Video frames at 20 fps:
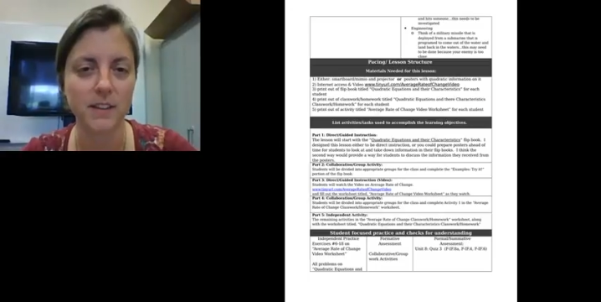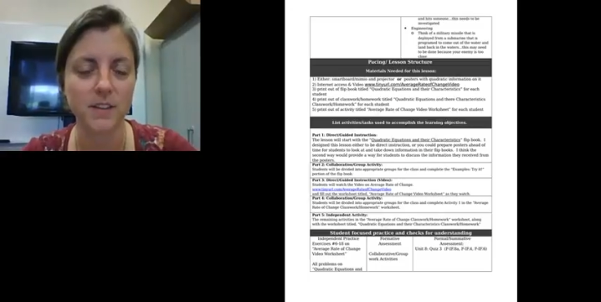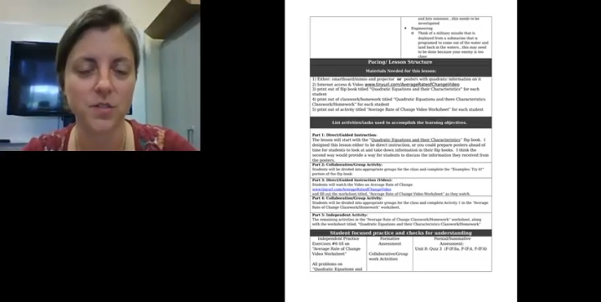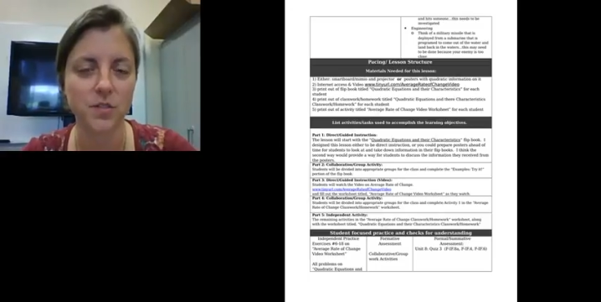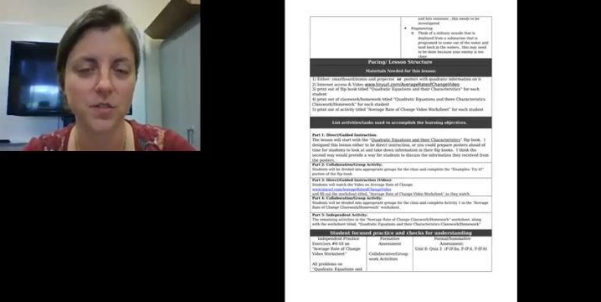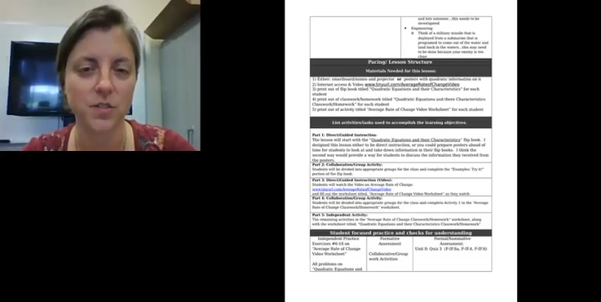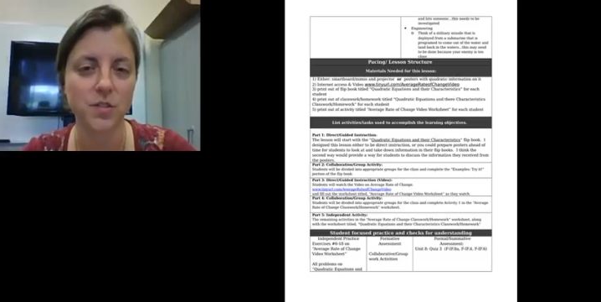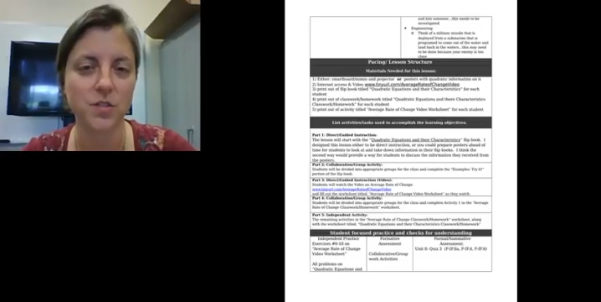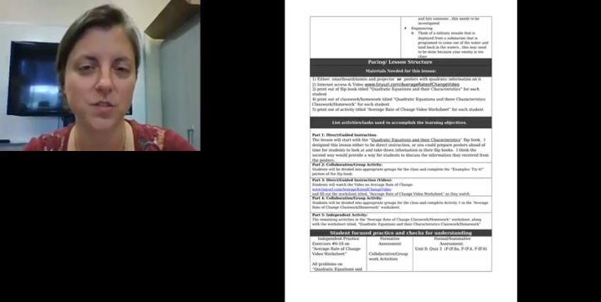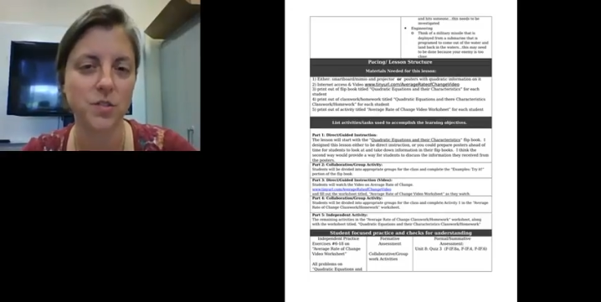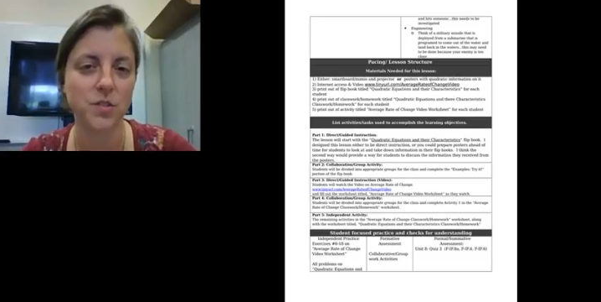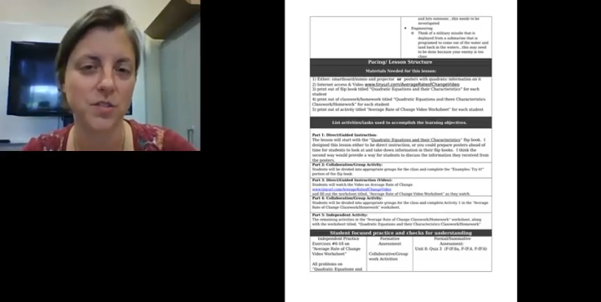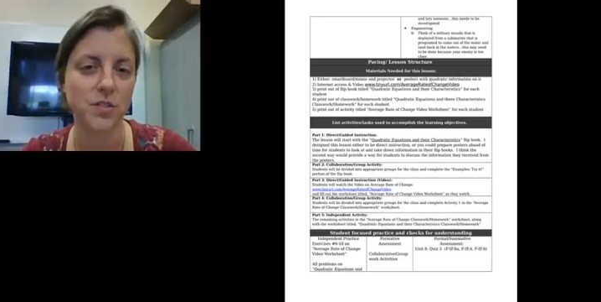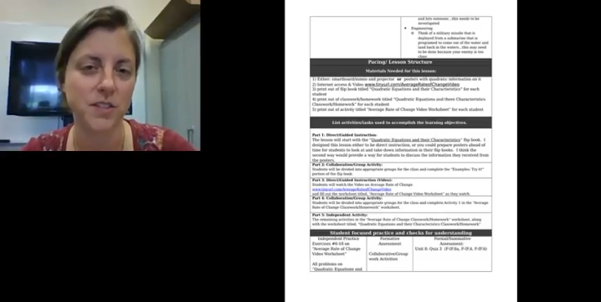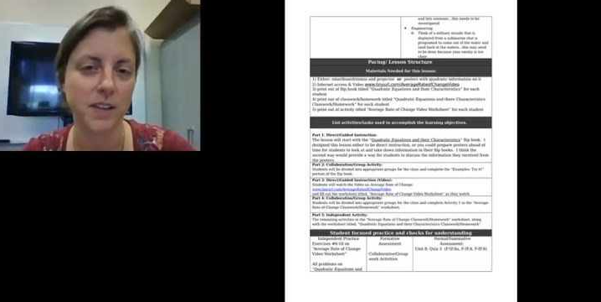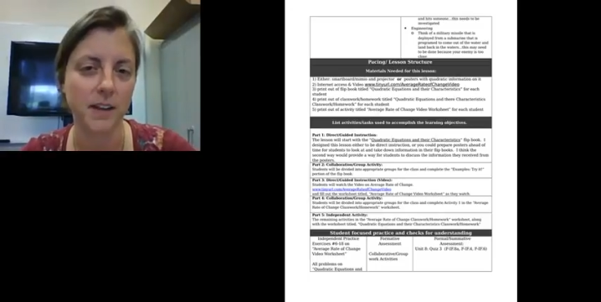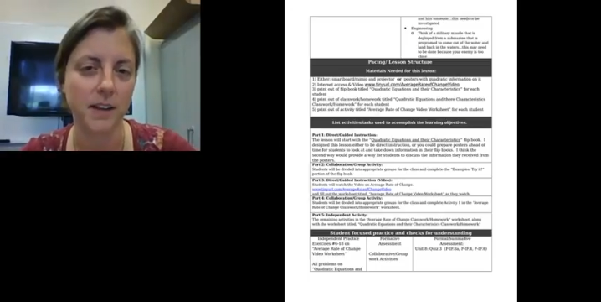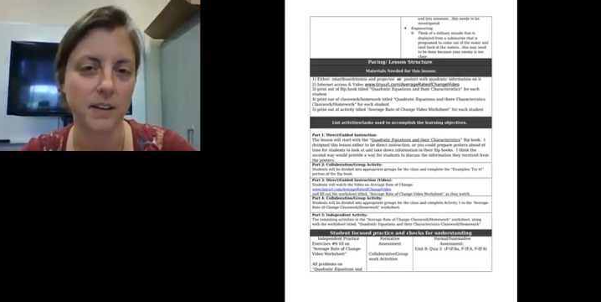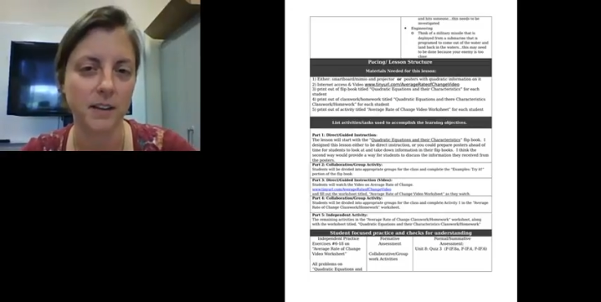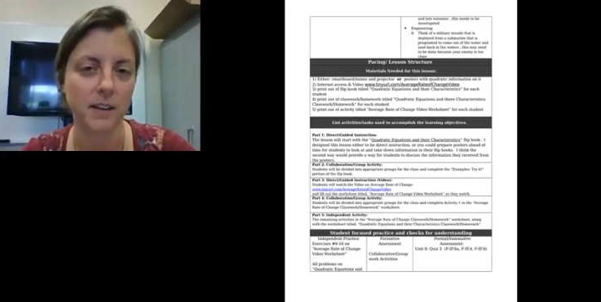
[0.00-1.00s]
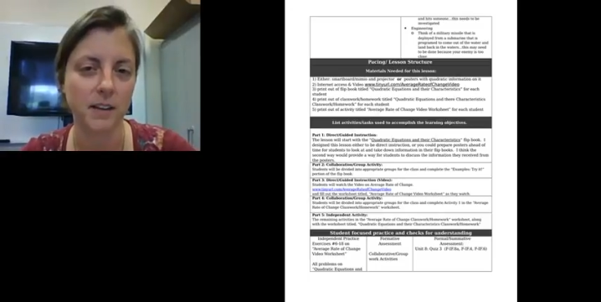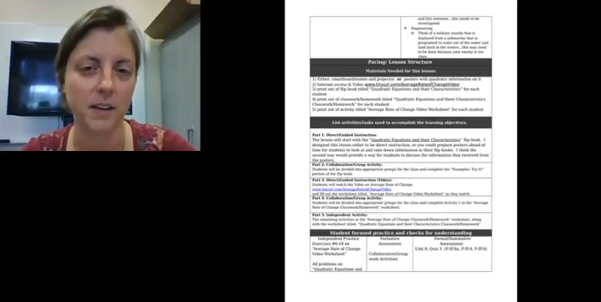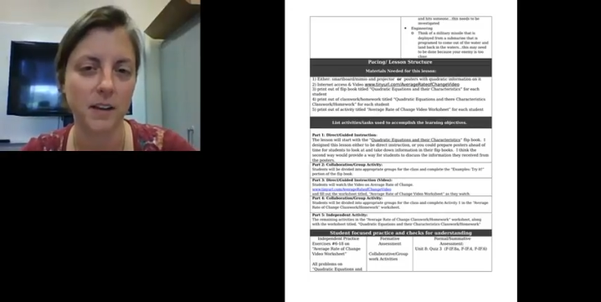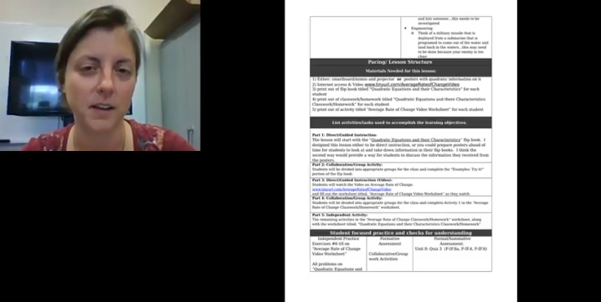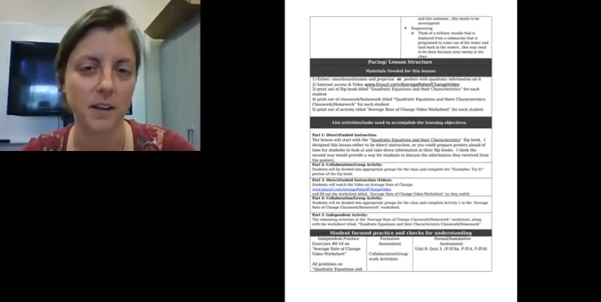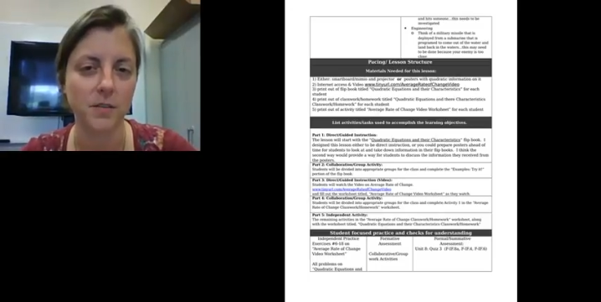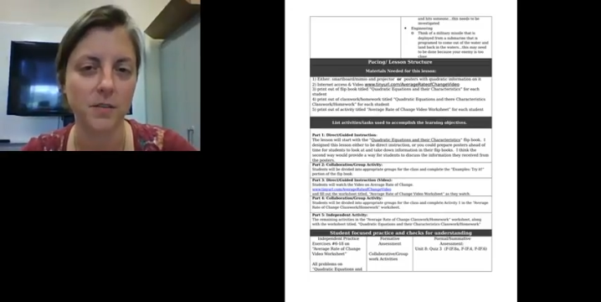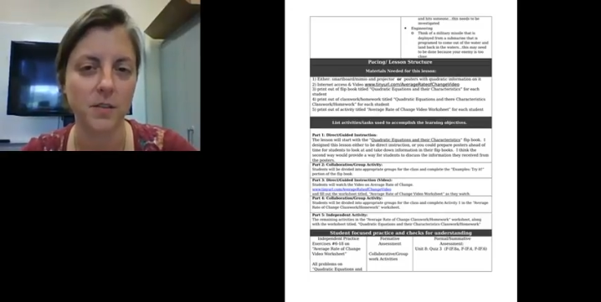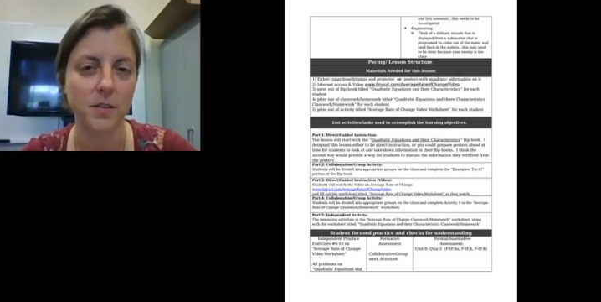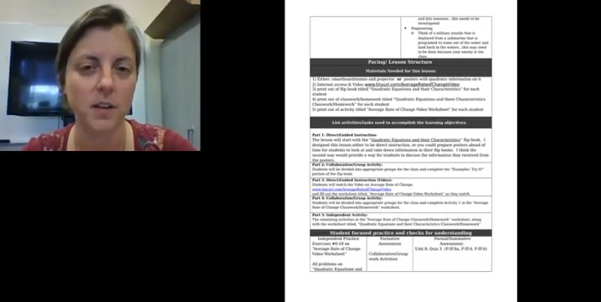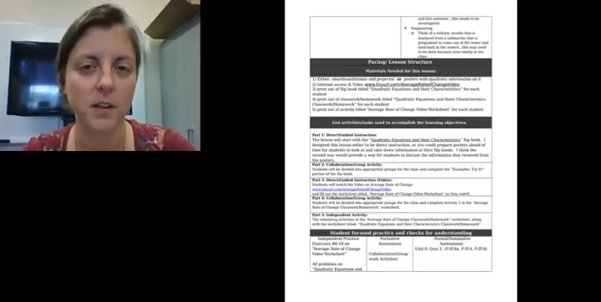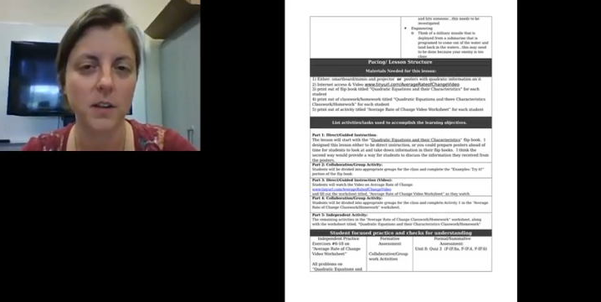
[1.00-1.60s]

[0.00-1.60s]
so the students had to kind